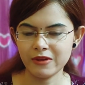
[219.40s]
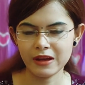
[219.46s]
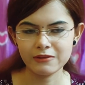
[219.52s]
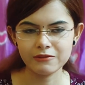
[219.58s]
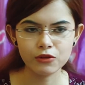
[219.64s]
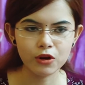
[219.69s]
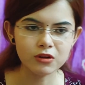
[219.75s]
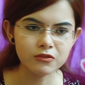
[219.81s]

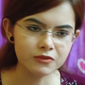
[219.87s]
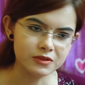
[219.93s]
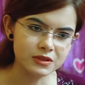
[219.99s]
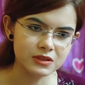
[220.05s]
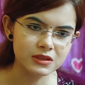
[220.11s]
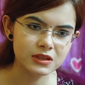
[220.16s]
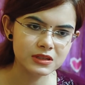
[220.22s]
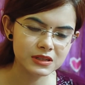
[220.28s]
have not
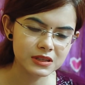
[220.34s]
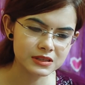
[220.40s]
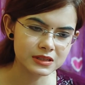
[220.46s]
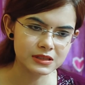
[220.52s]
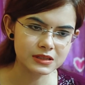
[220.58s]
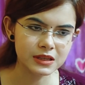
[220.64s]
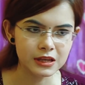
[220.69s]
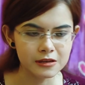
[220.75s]
visited
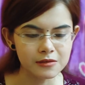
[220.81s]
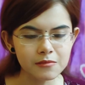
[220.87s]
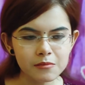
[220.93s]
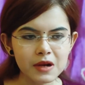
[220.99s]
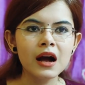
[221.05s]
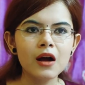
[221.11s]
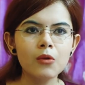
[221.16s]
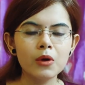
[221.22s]
SSKM,
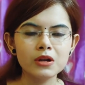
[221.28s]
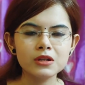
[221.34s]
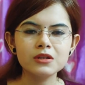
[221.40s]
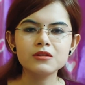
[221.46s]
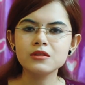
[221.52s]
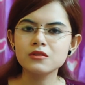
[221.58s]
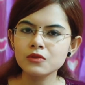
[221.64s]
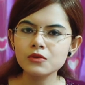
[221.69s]
but what
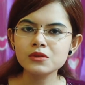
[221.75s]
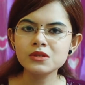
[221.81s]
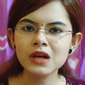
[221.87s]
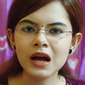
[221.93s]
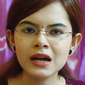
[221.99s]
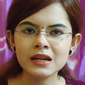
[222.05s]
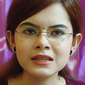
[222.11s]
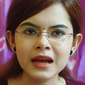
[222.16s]
the reviews
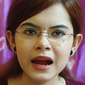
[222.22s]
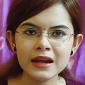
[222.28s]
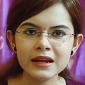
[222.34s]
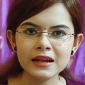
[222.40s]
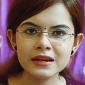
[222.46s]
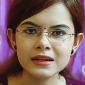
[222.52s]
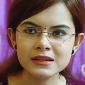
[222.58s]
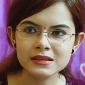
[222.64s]
are, that
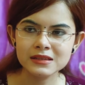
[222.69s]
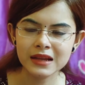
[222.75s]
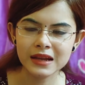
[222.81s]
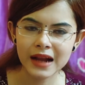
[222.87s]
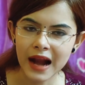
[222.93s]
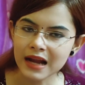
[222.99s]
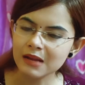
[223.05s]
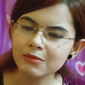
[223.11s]
it is, the
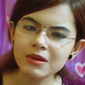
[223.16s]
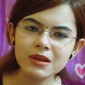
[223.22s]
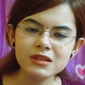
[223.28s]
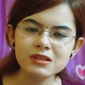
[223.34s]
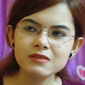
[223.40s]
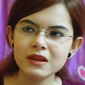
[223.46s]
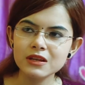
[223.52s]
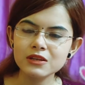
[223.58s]
academic
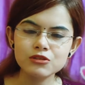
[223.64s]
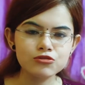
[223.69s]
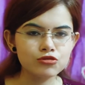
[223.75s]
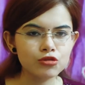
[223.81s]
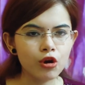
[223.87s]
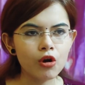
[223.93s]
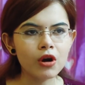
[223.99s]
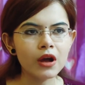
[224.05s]
is very
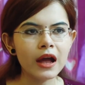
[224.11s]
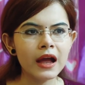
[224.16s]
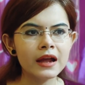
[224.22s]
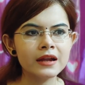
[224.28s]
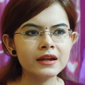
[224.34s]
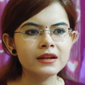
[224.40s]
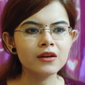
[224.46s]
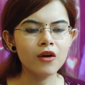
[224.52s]
strong,
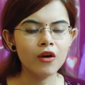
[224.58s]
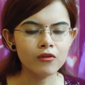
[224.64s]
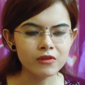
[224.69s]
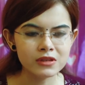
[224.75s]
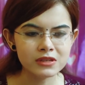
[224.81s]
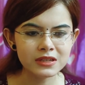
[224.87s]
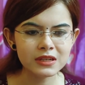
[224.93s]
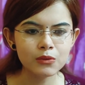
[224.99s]
and
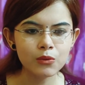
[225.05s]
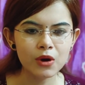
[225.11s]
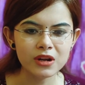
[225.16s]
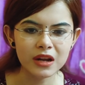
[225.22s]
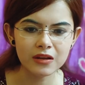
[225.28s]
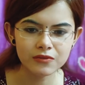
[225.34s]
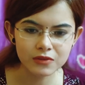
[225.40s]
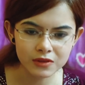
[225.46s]
obviously
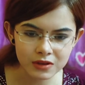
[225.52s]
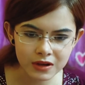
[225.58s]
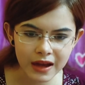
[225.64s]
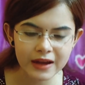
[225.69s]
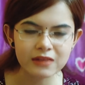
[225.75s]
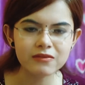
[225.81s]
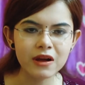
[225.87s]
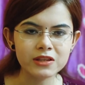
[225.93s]
whatever
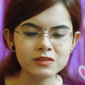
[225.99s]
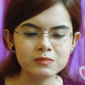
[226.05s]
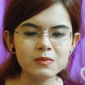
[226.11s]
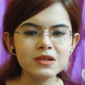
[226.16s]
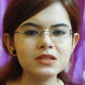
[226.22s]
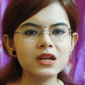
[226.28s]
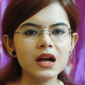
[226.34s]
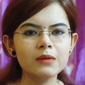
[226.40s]

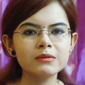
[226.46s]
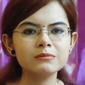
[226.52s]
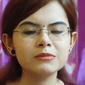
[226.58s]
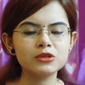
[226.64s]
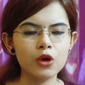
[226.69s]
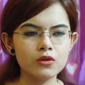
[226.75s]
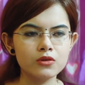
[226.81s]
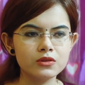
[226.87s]
advancements come in
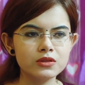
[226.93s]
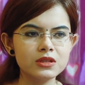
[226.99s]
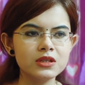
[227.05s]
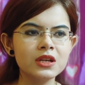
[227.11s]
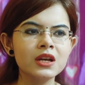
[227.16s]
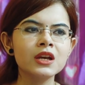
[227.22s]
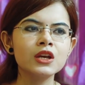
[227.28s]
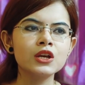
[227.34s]
pathology,
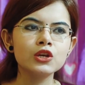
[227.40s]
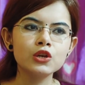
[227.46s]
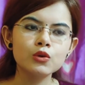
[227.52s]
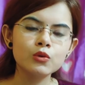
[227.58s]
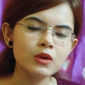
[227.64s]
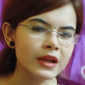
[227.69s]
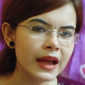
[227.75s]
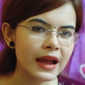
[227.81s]
you
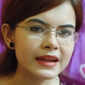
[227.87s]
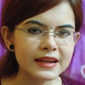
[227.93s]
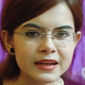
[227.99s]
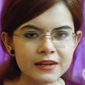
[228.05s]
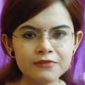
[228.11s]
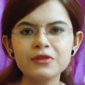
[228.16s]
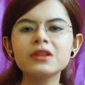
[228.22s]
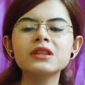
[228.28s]
will get
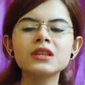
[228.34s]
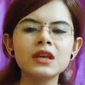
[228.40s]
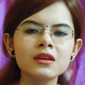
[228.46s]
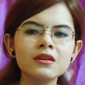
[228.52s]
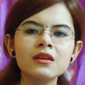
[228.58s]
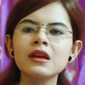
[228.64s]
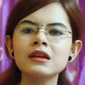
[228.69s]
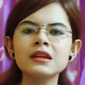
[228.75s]

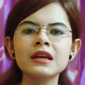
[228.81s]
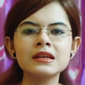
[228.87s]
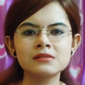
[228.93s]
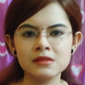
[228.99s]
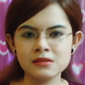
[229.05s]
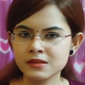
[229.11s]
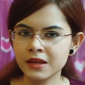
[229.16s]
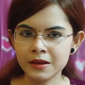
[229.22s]
everything in
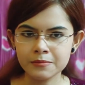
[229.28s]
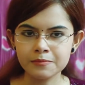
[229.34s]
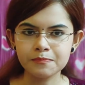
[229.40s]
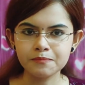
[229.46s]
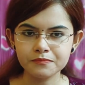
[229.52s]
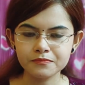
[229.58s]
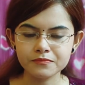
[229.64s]
SSKM.